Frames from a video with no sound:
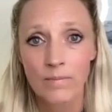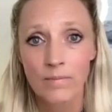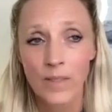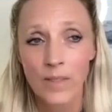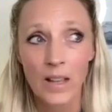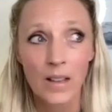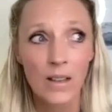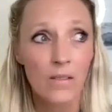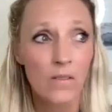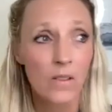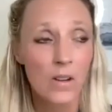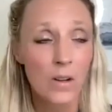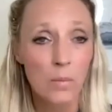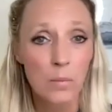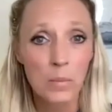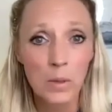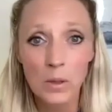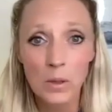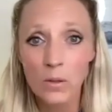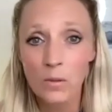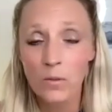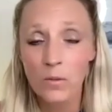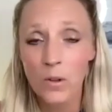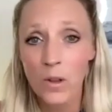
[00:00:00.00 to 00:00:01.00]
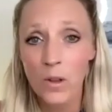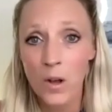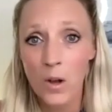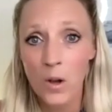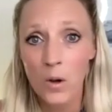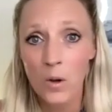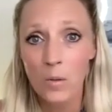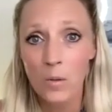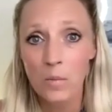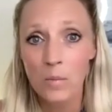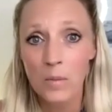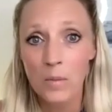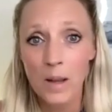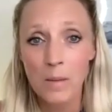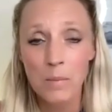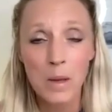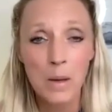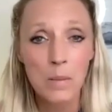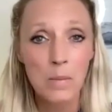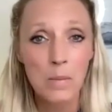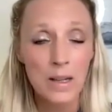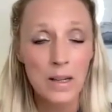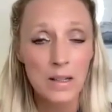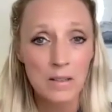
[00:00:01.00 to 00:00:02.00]
I live in a beautiful home. I
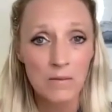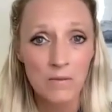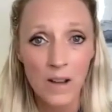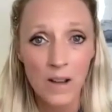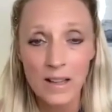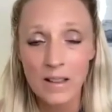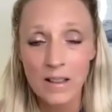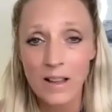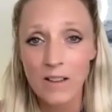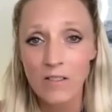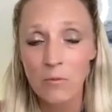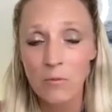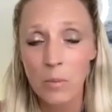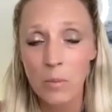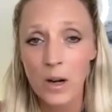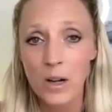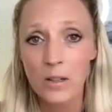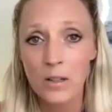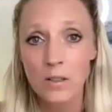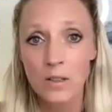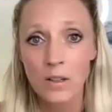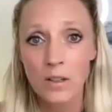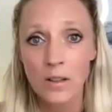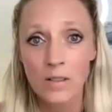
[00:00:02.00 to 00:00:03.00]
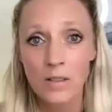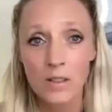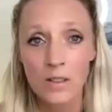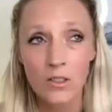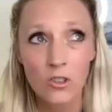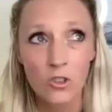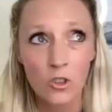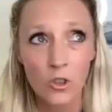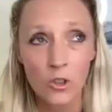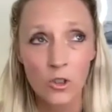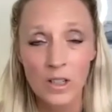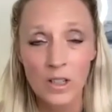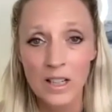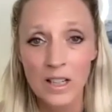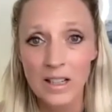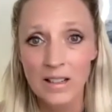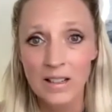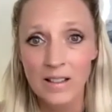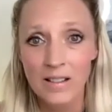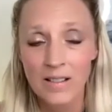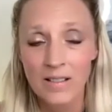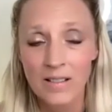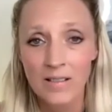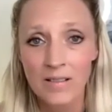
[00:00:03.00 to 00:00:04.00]
met my divine life partner on this journey.
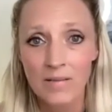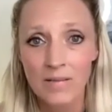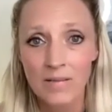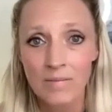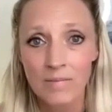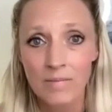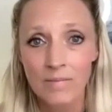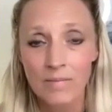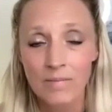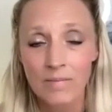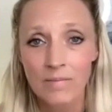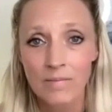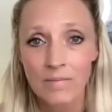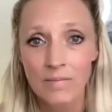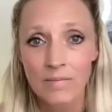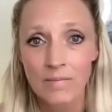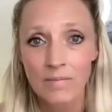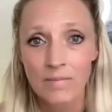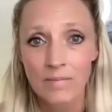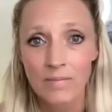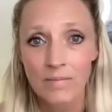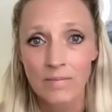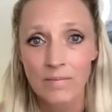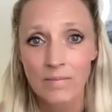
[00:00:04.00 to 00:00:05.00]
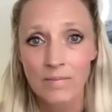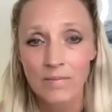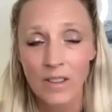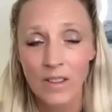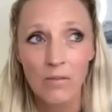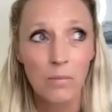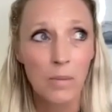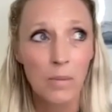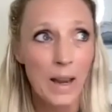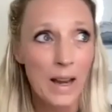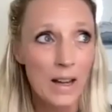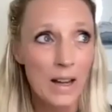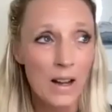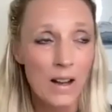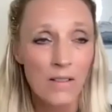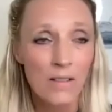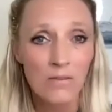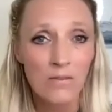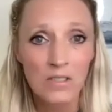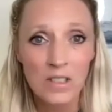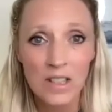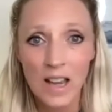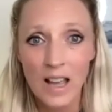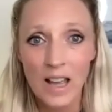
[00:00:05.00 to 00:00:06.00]
I've paid
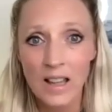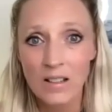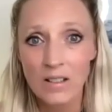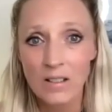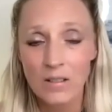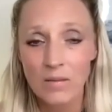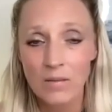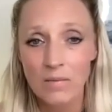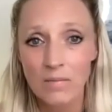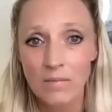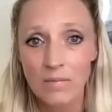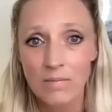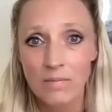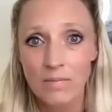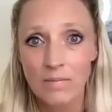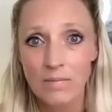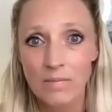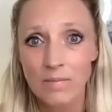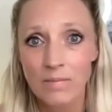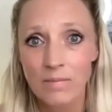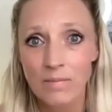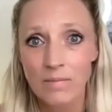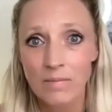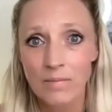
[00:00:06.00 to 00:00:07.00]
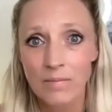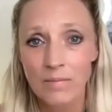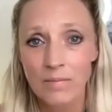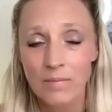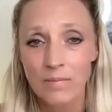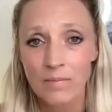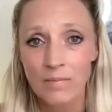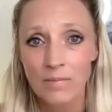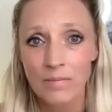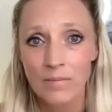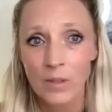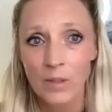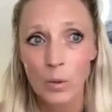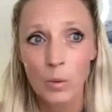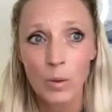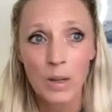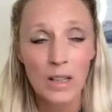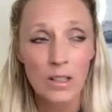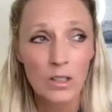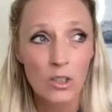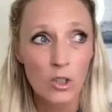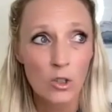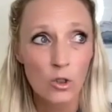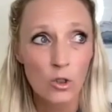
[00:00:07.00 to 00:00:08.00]
off debt. We
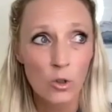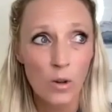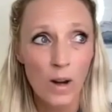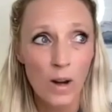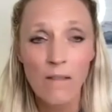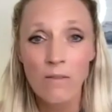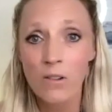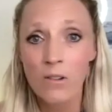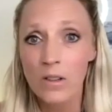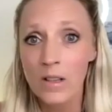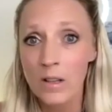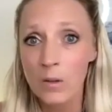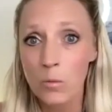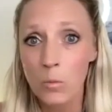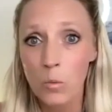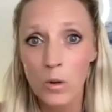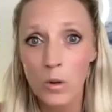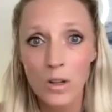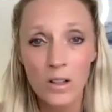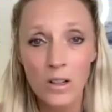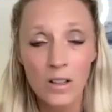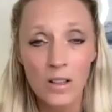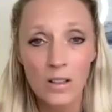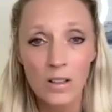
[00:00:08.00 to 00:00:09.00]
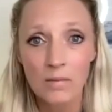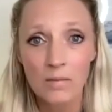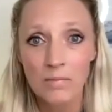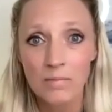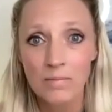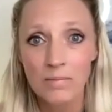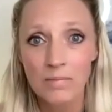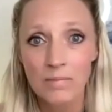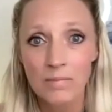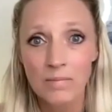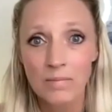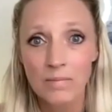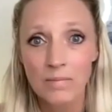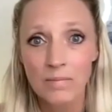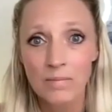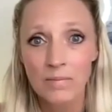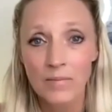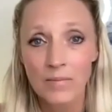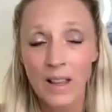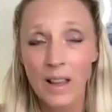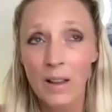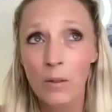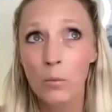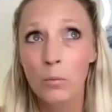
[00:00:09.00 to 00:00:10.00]
get to travel and work.
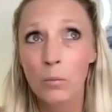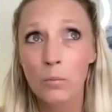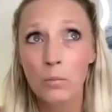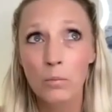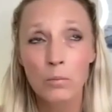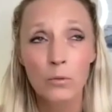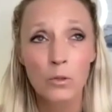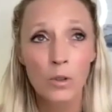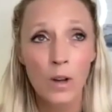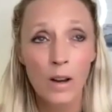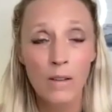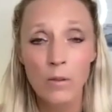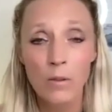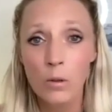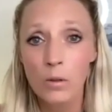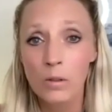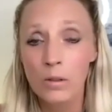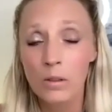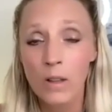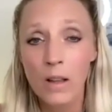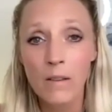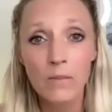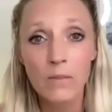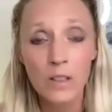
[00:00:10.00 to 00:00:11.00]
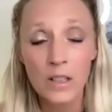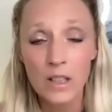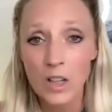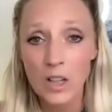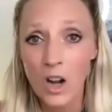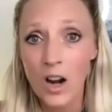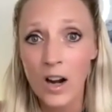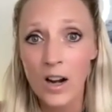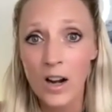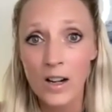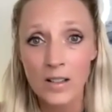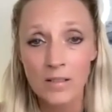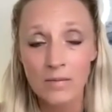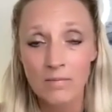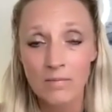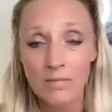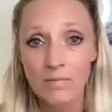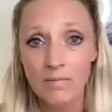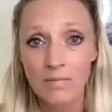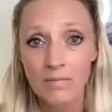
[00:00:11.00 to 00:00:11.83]
I drive a lovely car.